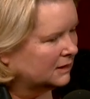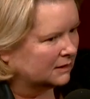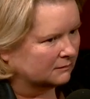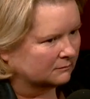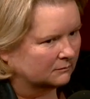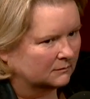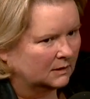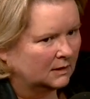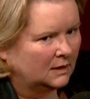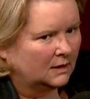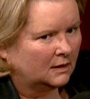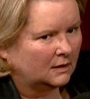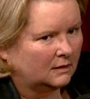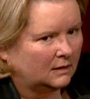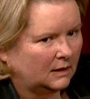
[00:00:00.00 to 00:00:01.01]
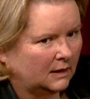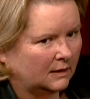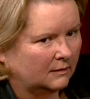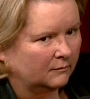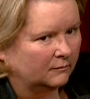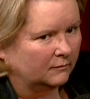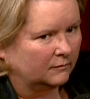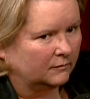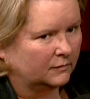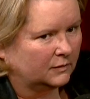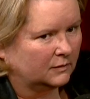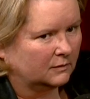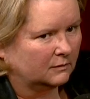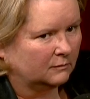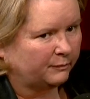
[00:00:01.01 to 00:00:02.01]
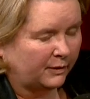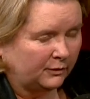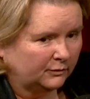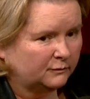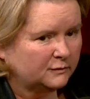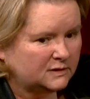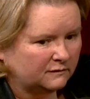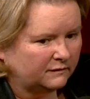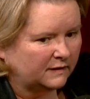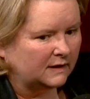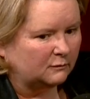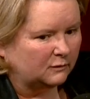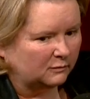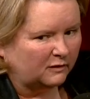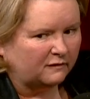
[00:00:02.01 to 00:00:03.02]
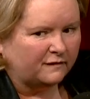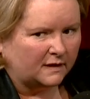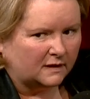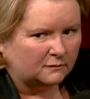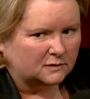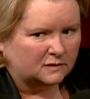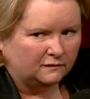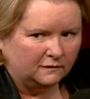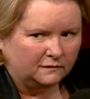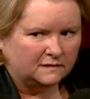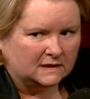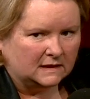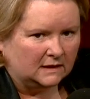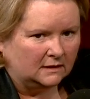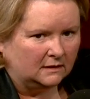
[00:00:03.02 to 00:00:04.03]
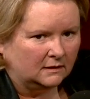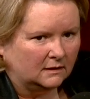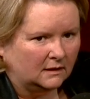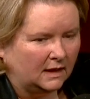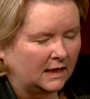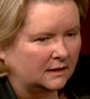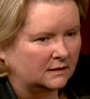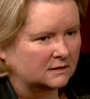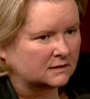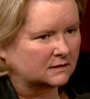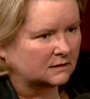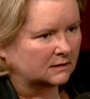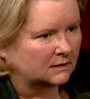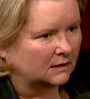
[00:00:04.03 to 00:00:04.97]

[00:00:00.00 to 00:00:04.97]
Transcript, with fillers: Um, um, Poland was invaded when my father was 15, and